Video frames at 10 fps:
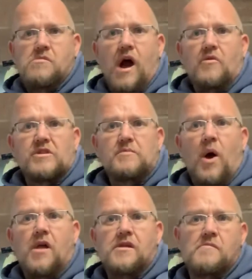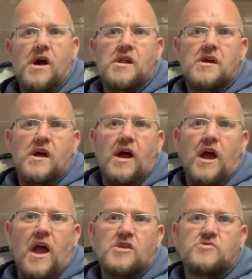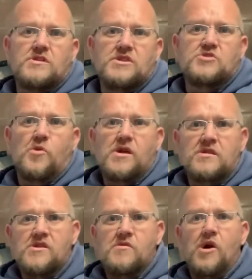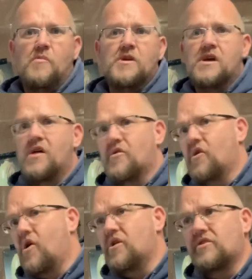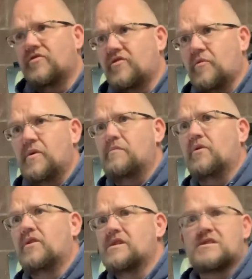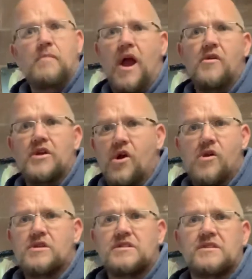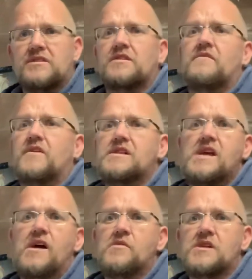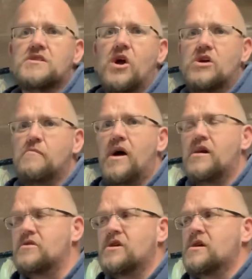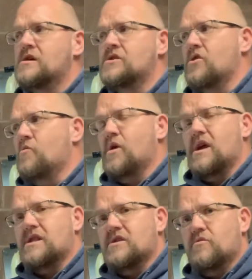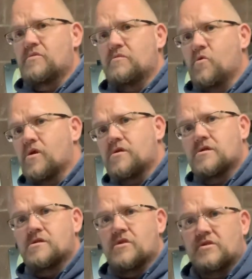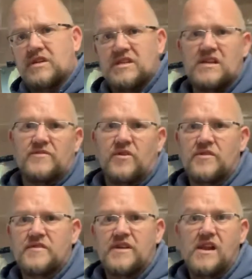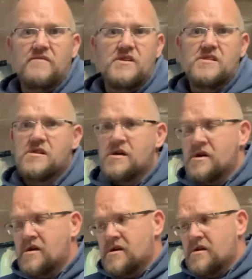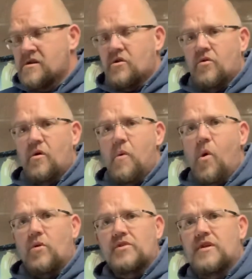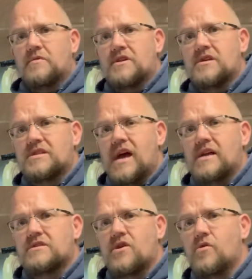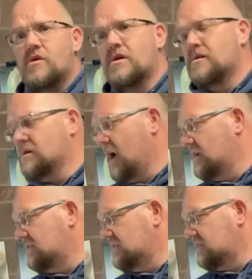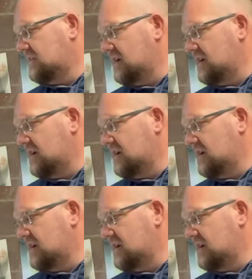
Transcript: respond. I actually enjoy, you know, helping other artists or people, inspiring artists and stuff like that. We can talk about, you know, what I think would be more, you know, successful on the side of a bowl or something like that. So guys, this is